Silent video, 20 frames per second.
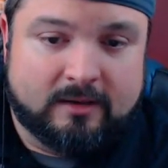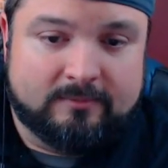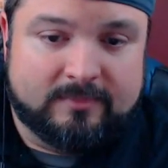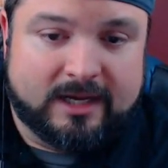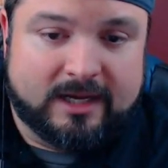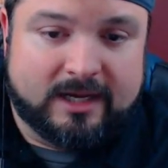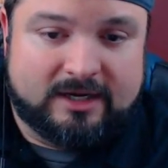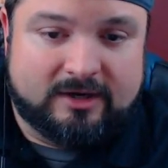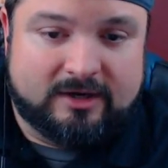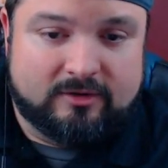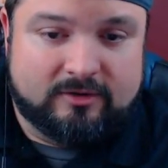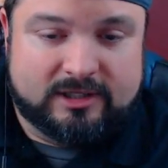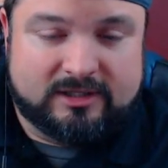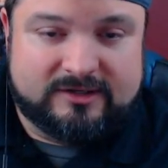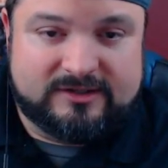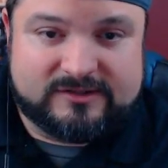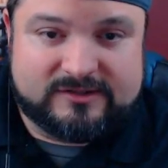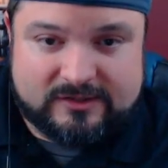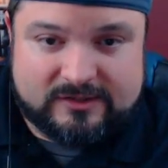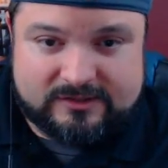I know at
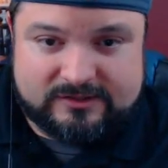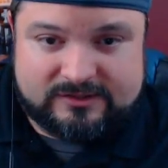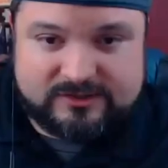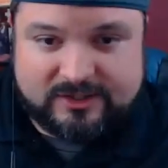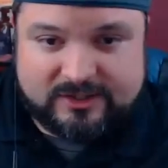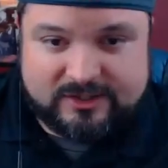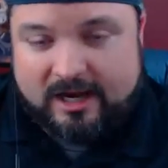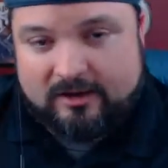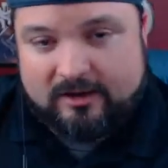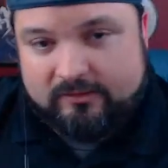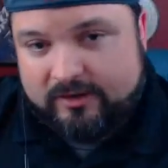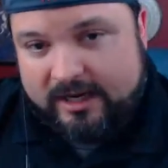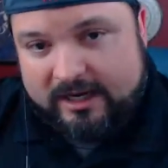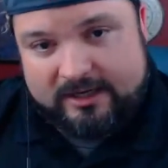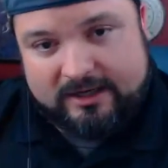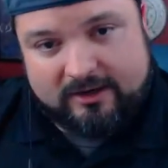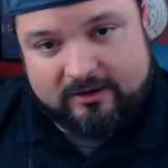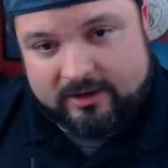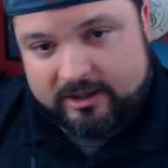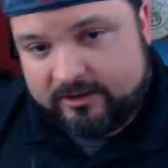least in the
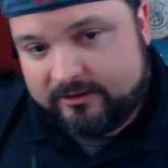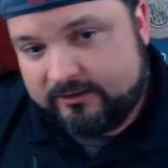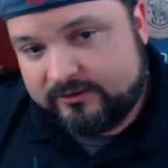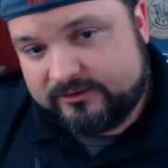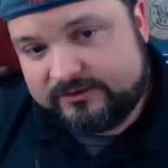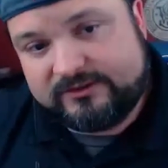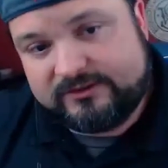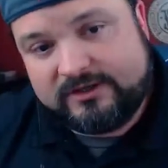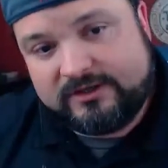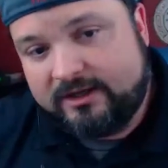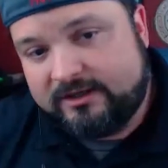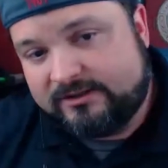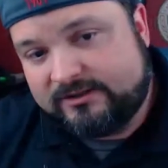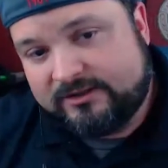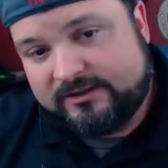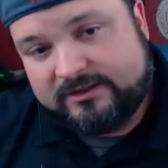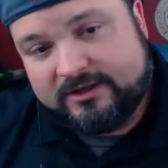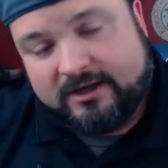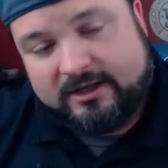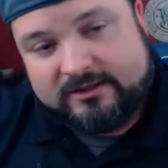Chicagoland area, there's
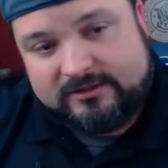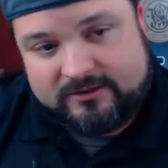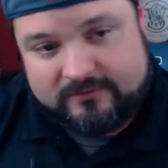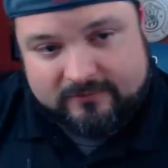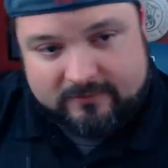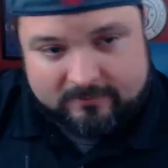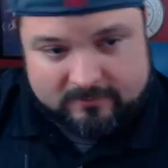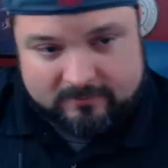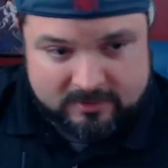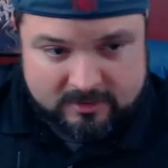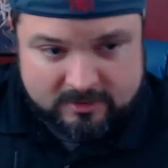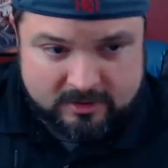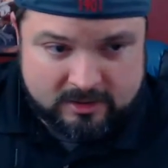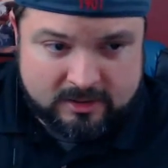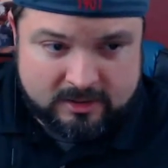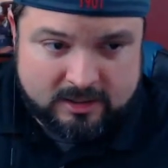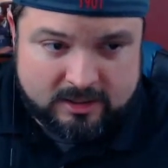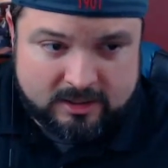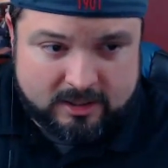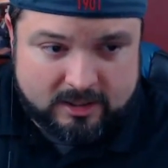tons and tons of them.
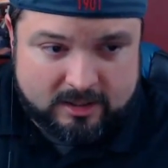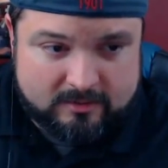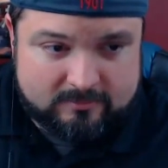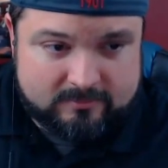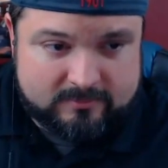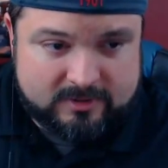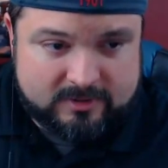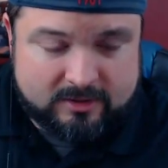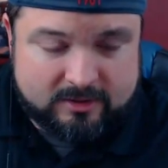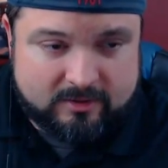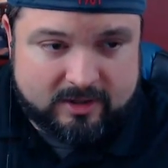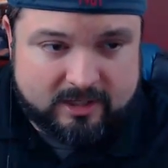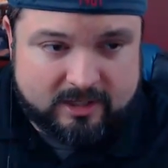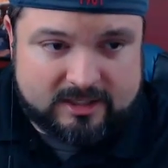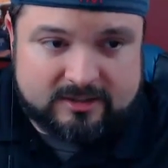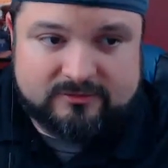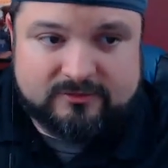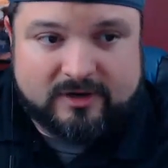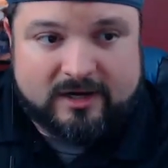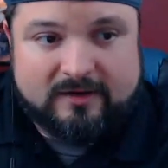I
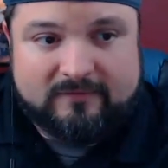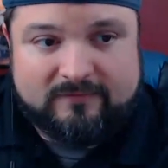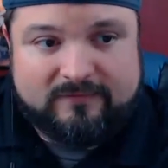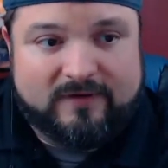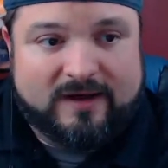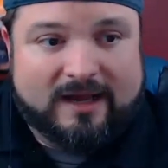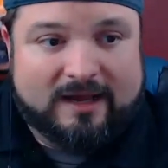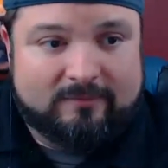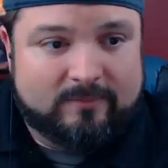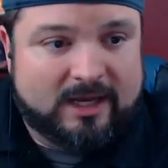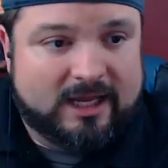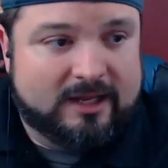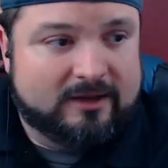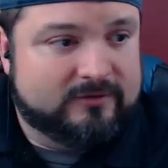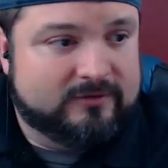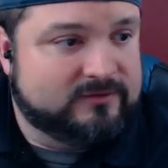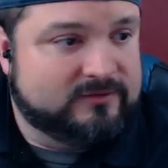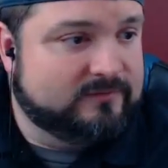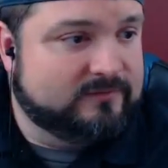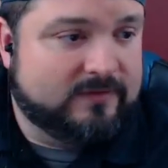can drive 5
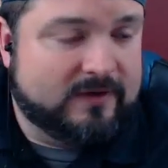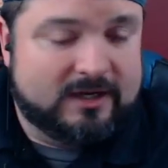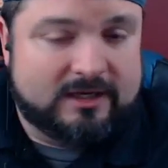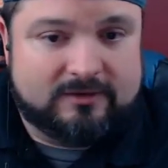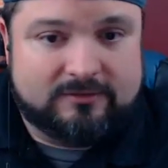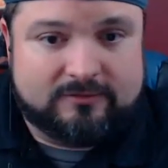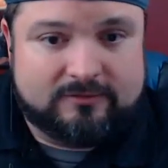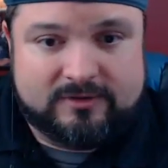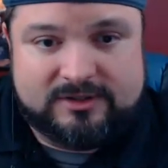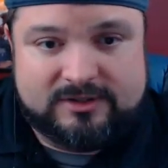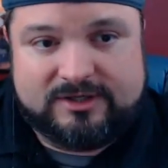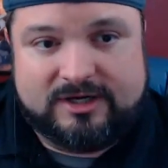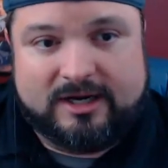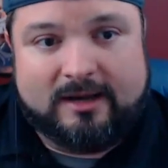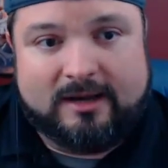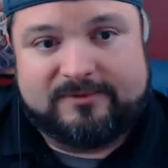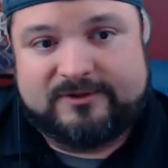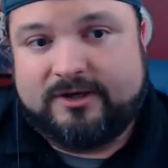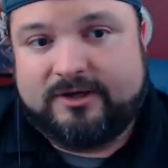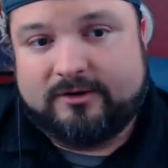miles and find 3
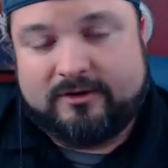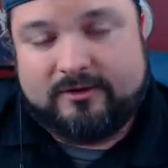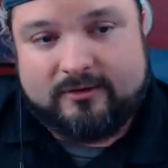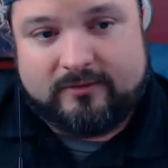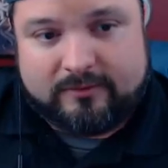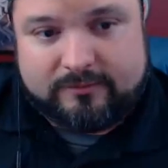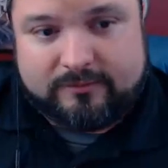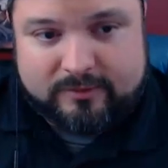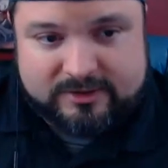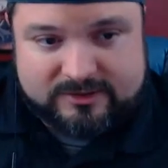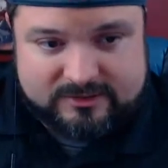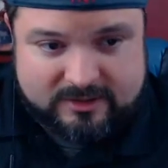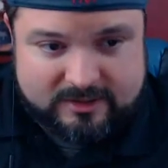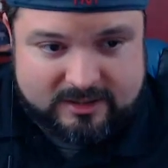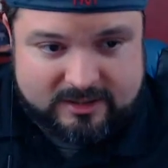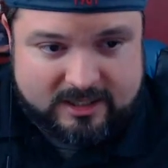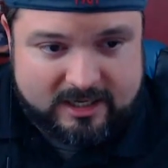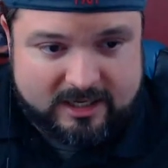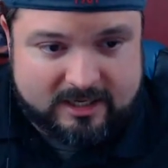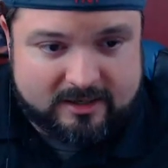shops here in Northwest
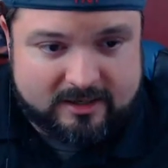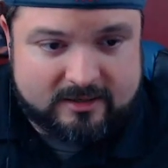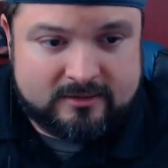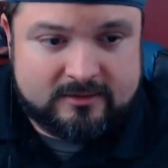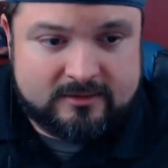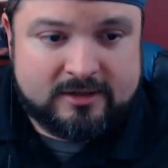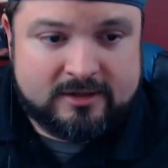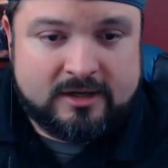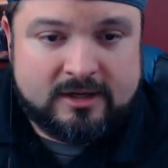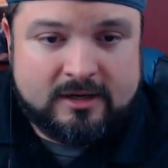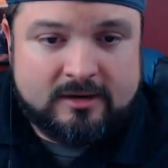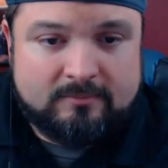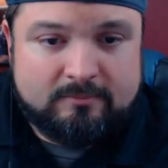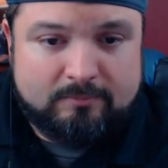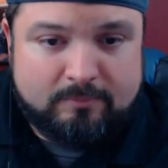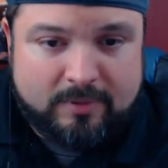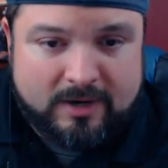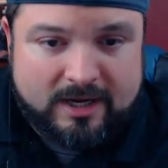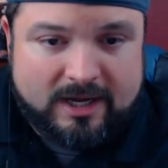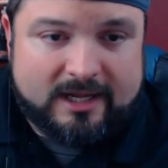Indiana,
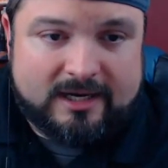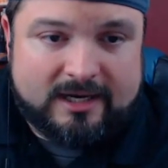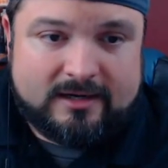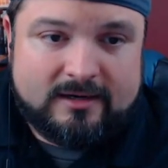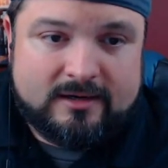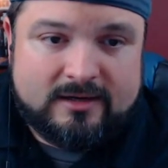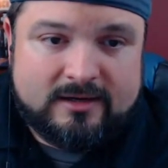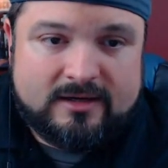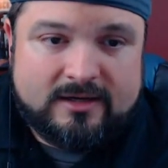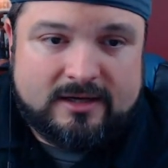but